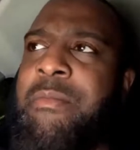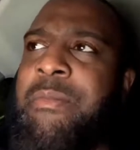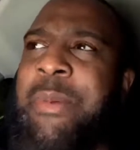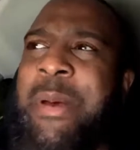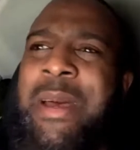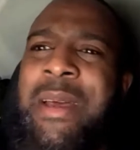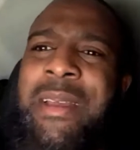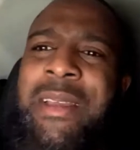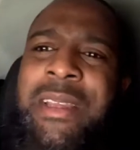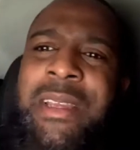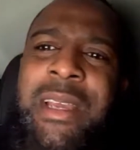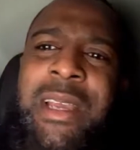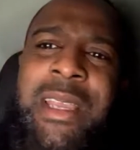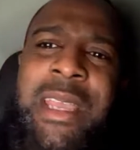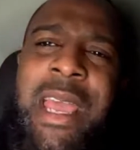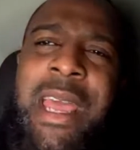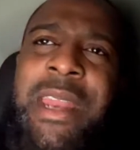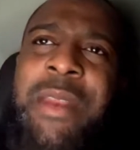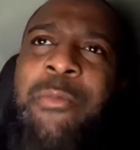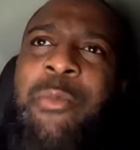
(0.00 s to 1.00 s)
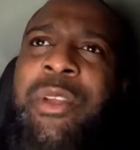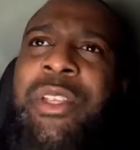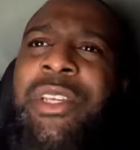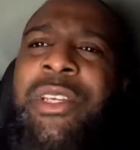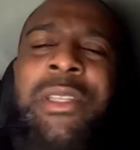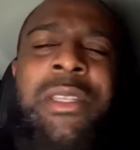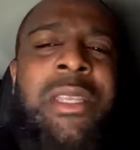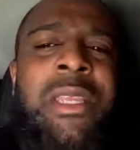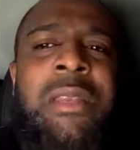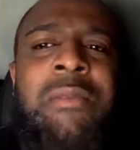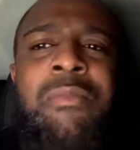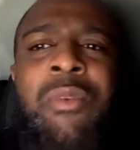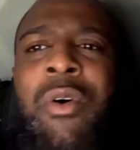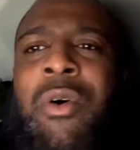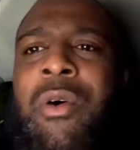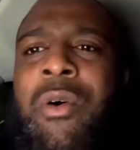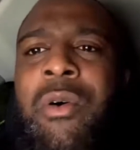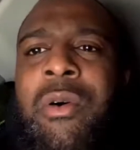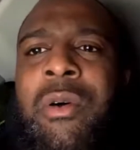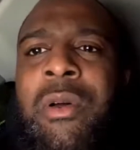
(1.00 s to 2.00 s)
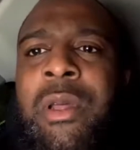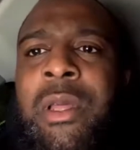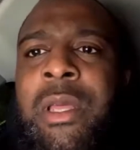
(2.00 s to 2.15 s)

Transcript: But again, we just need more.